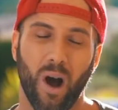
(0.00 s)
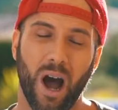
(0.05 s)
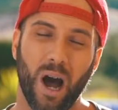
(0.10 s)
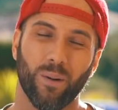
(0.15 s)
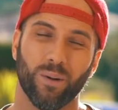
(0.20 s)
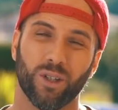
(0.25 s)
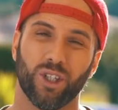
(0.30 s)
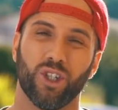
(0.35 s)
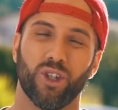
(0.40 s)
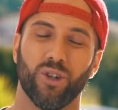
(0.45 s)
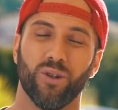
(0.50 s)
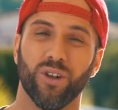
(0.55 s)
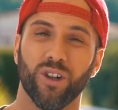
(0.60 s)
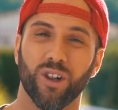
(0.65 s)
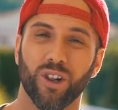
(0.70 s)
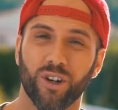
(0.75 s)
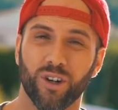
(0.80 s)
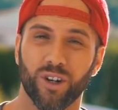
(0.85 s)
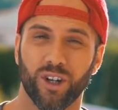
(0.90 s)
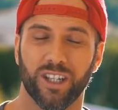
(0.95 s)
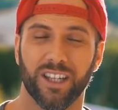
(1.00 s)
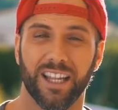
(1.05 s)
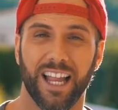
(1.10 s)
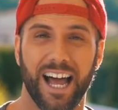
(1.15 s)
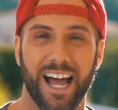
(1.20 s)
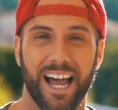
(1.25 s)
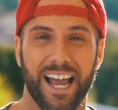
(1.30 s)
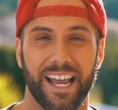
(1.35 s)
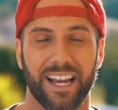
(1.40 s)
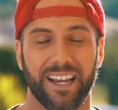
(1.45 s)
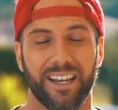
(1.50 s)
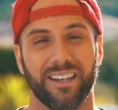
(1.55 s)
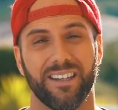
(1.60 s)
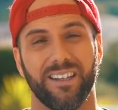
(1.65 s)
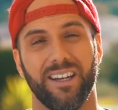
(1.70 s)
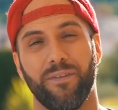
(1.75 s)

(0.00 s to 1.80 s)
how it should look like,